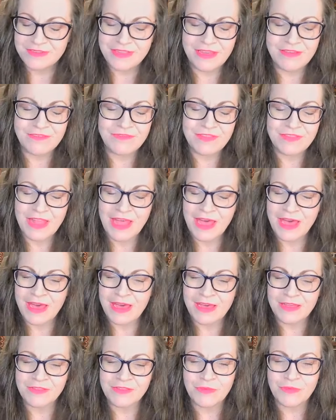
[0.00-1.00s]
They've
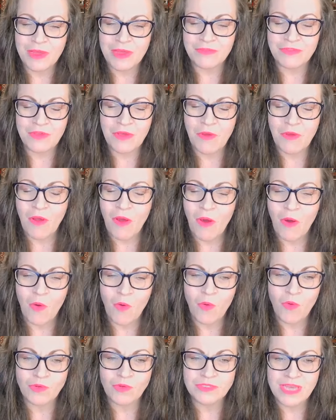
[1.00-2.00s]
lied throughout their
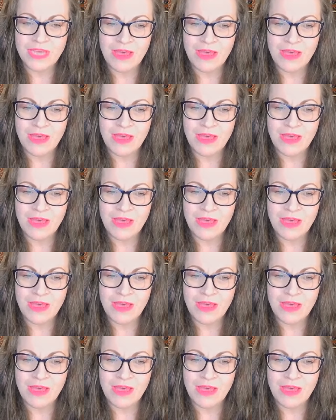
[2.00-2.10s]
whole